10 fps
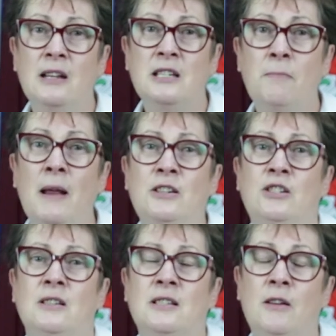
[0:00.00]
To
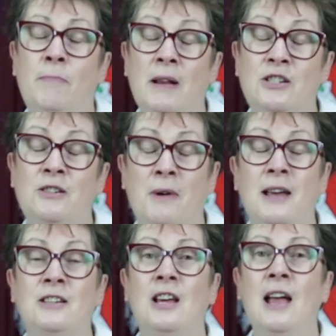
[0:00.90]
bless you, so bless you
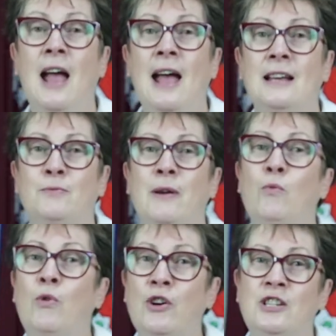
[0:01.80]
each as we
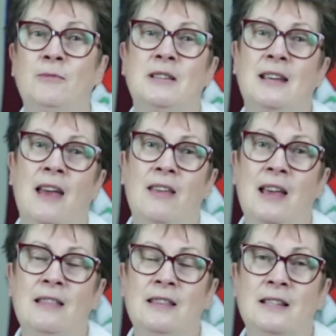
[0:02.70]
worship together
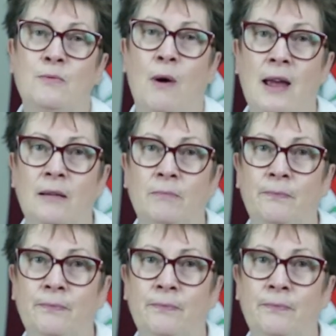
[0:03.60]
in this way.